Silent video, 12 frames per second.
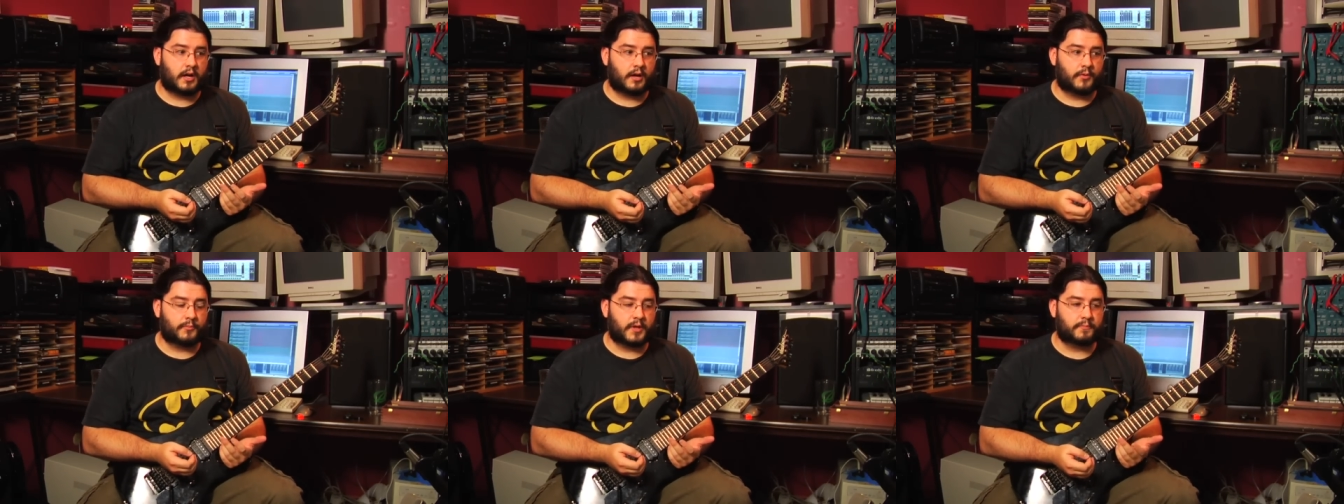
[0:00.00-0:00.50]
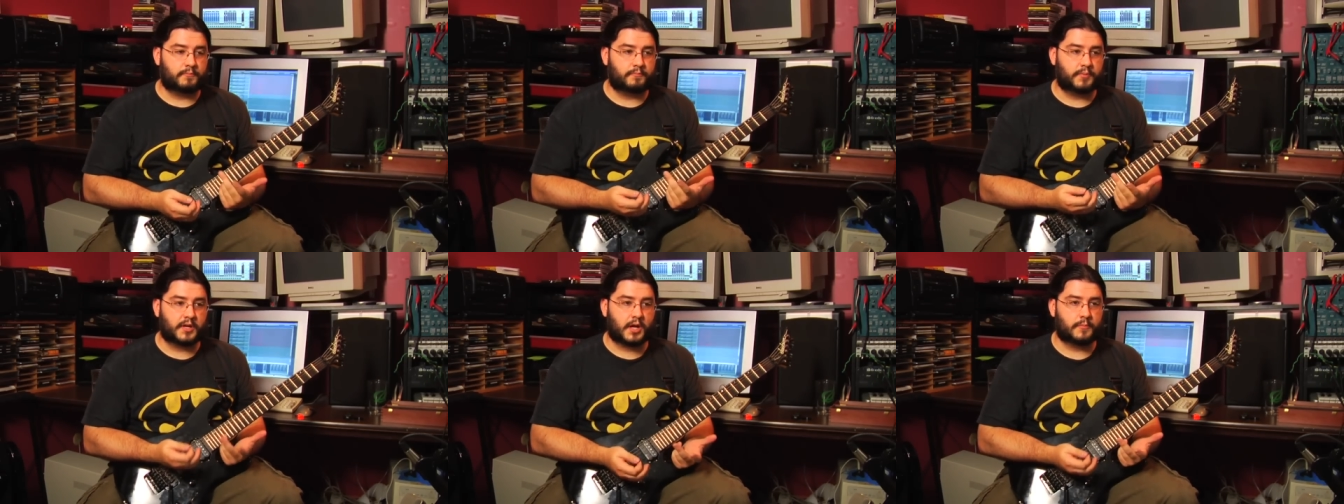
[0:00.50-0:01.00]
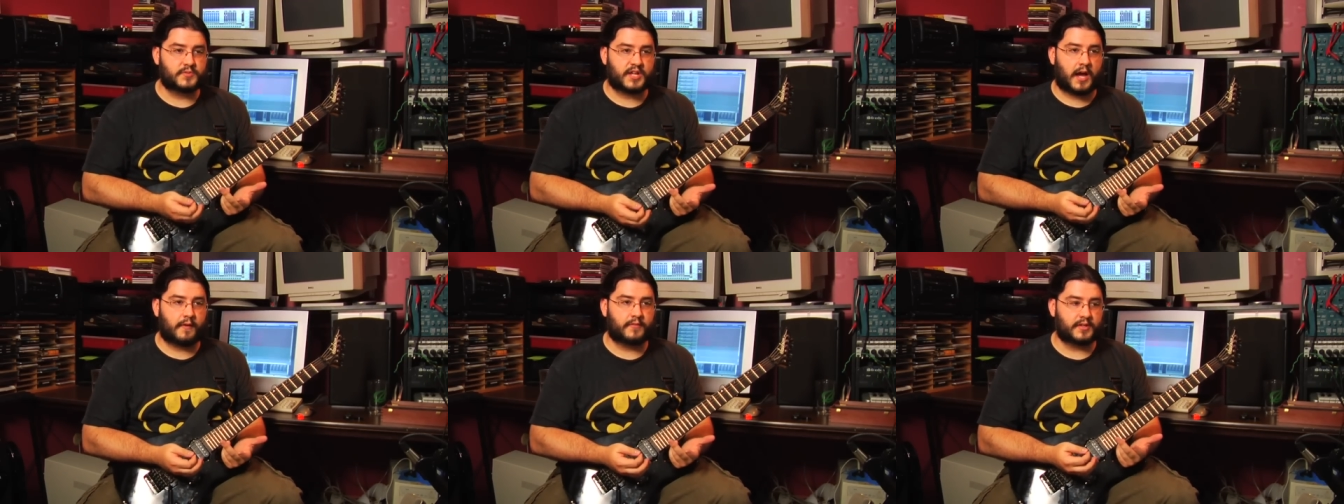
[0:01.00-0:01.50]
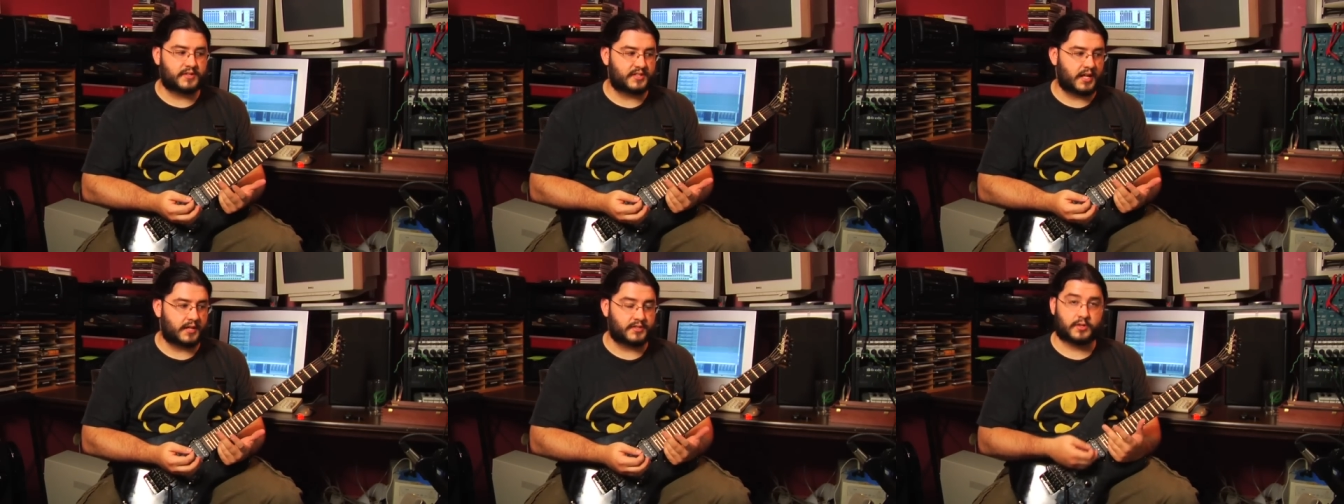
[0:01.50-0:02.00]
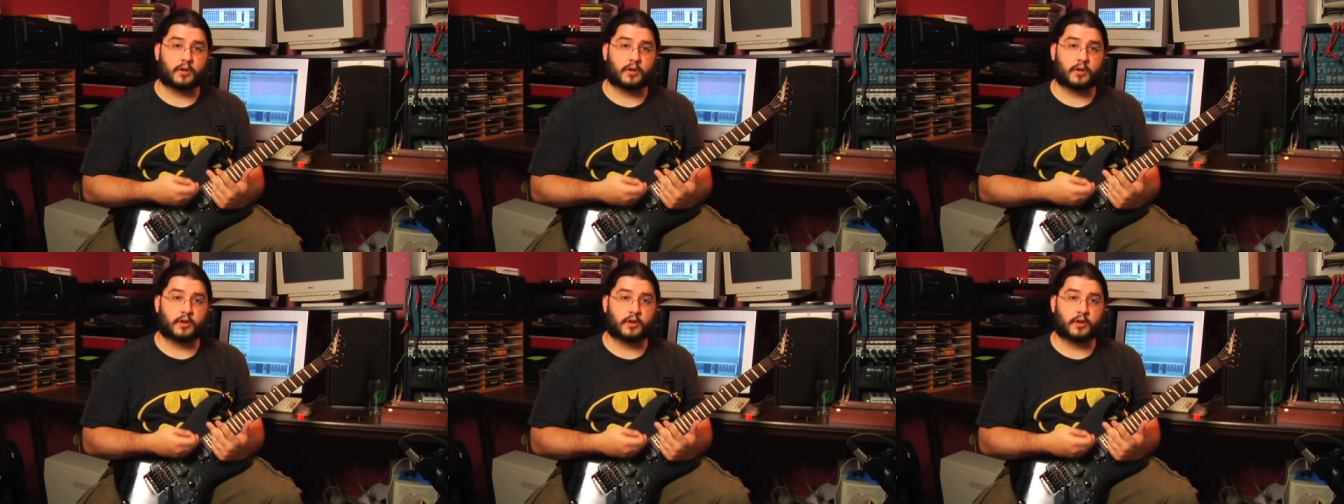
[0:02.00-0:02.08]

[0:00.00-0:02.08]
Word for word: um, it becomes obvious that as